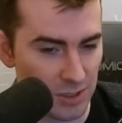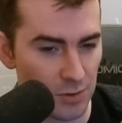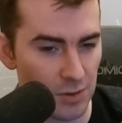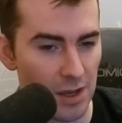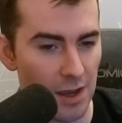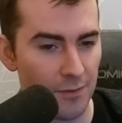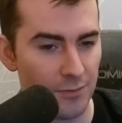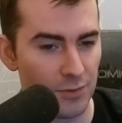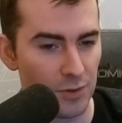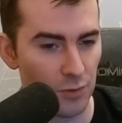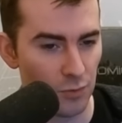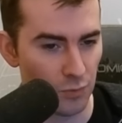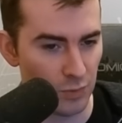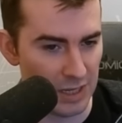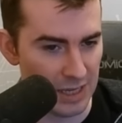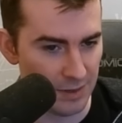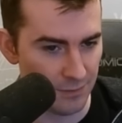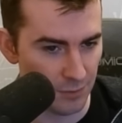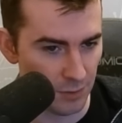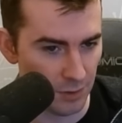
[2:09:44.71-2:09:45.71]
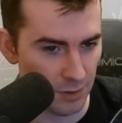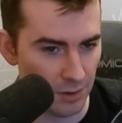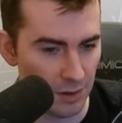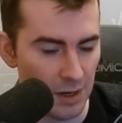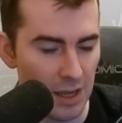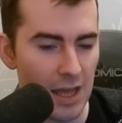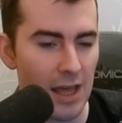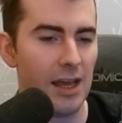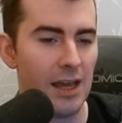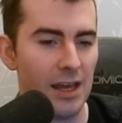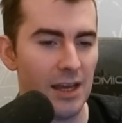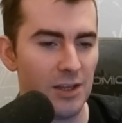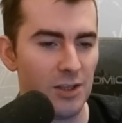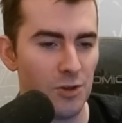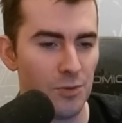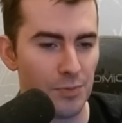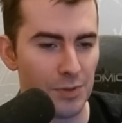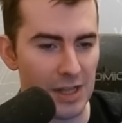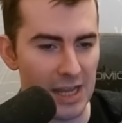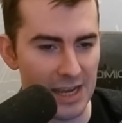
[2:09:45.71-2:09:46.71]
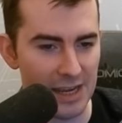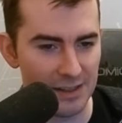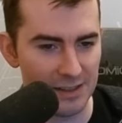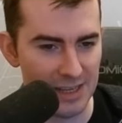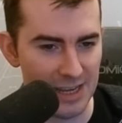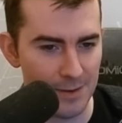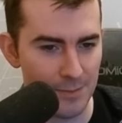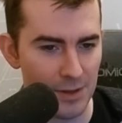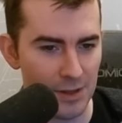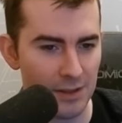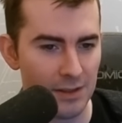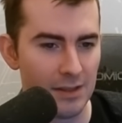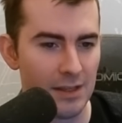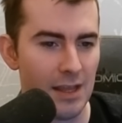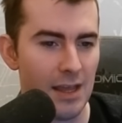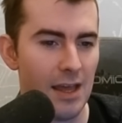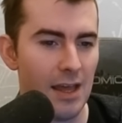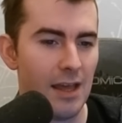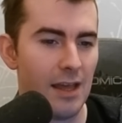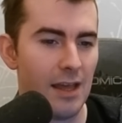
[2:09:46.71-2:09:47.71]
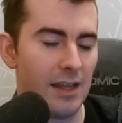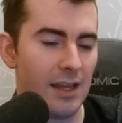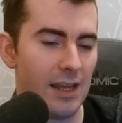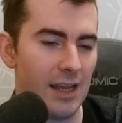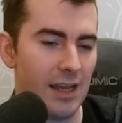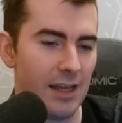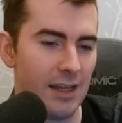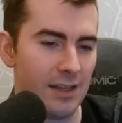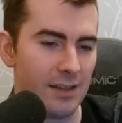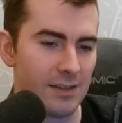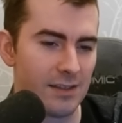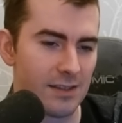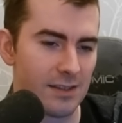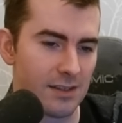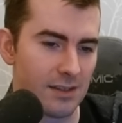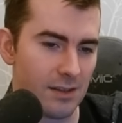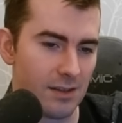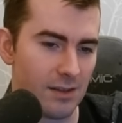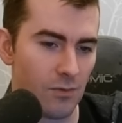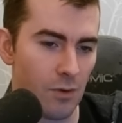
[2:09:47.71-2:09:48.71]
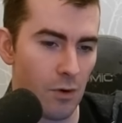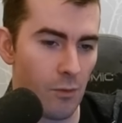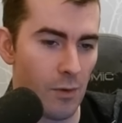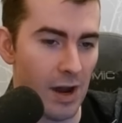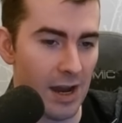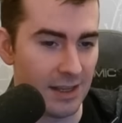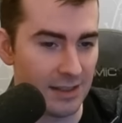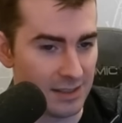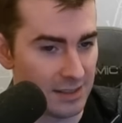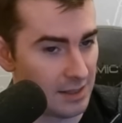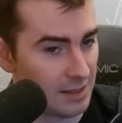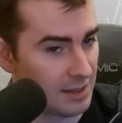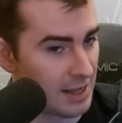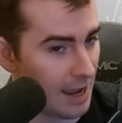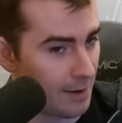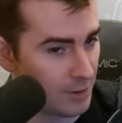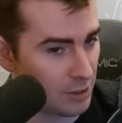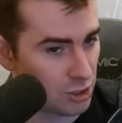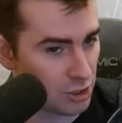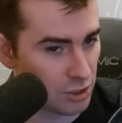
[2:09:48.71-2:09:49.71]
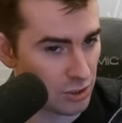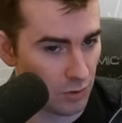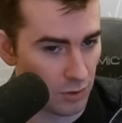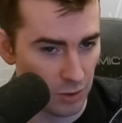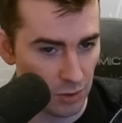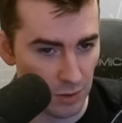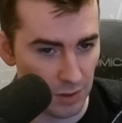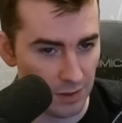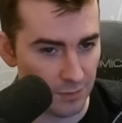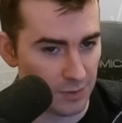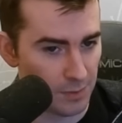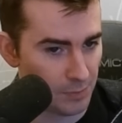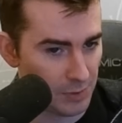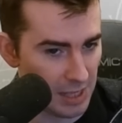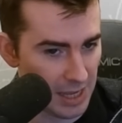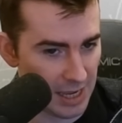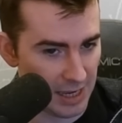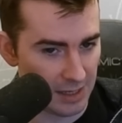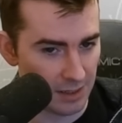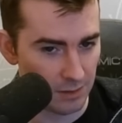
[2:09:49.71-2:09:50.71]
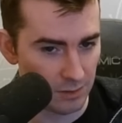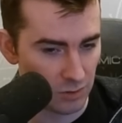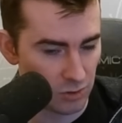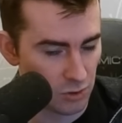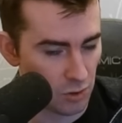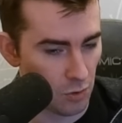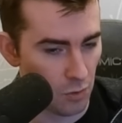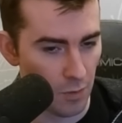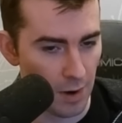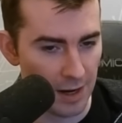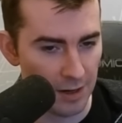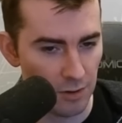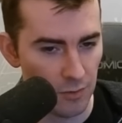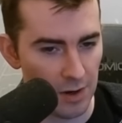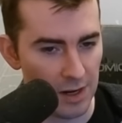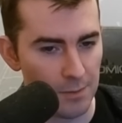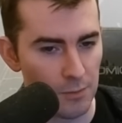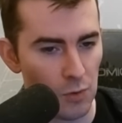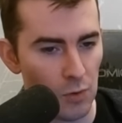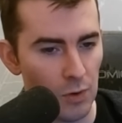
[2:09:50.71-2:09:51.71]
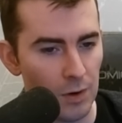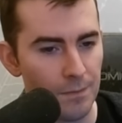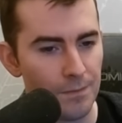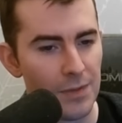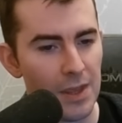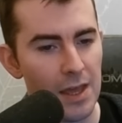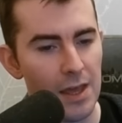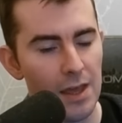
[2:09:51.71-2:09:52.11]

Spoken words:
So you have your Weaver, you play a demon, it rewinds the damage, so you don't have to play Soul Rewinder anymore.